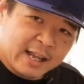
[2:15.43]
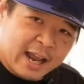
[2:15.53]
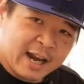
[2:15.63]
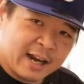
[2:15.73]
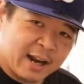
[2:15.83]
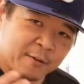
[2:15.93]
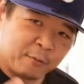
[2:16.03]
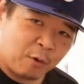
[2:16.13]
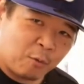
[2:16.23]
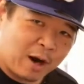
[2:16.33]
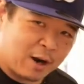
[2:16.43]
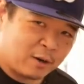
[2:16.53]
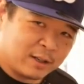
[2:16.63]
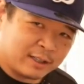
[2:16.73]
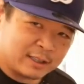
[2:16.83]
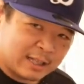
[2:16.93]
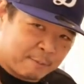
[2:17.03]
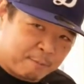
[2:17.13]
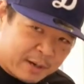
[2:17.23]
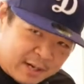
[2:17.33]
and for a while, because
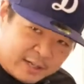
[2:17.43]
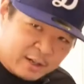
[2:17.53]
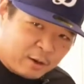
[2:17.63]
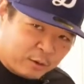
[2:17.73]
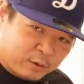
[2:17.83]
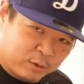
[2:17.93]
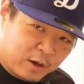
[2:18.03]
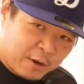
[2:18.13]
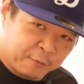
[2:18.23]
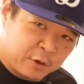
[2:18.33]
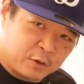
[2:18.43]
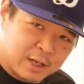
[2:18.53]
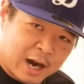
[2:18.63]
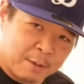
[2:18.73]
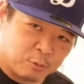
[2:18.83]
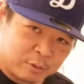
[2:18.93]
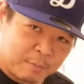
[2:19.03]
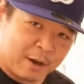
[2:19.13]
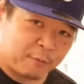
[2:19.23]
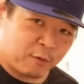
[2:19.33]
I've been here a few times with
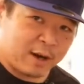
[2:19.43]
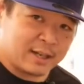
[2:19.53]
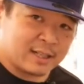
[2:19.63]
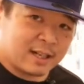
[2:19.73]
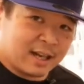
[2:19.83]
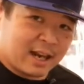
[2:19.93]
my friends,